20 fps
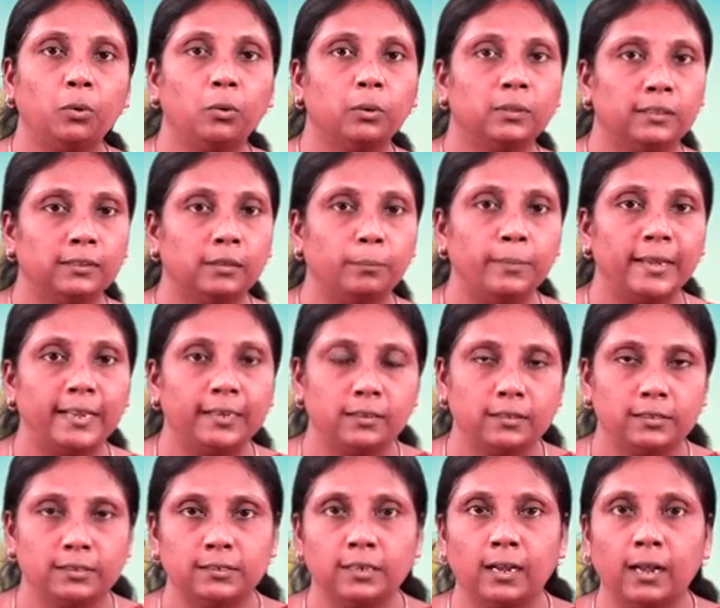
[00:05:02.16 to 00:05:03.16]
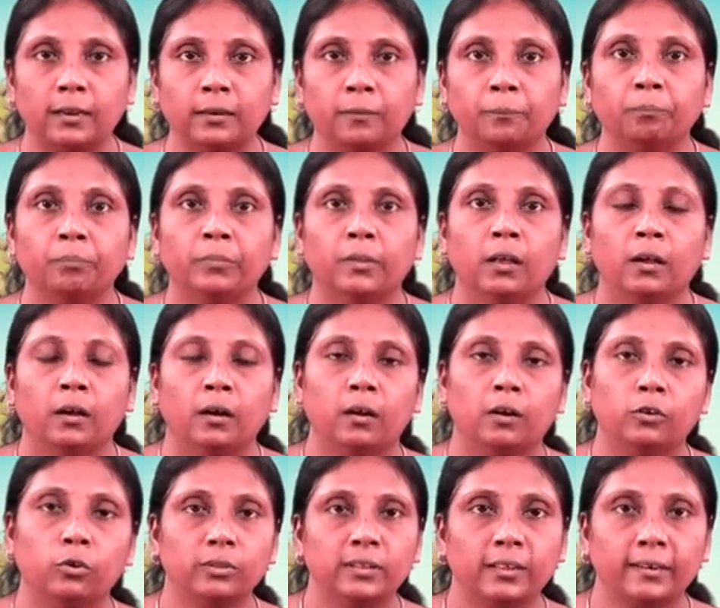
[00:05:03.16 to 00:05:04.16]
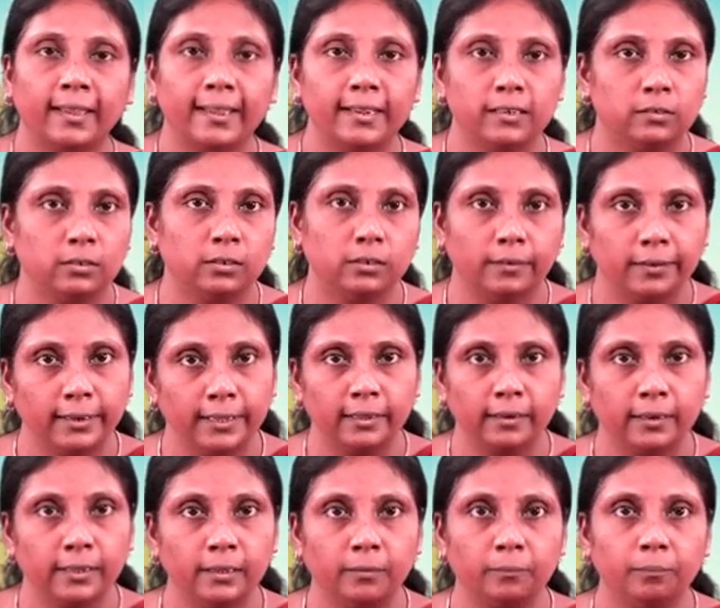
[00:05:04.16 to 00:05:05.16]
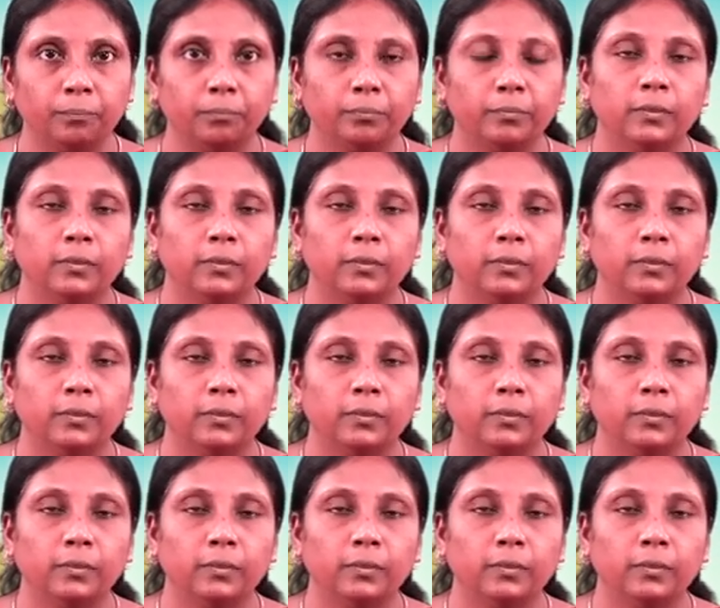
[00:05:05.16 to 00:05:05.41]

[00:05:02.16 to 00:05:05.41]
know that the meat is done uh, to the right degree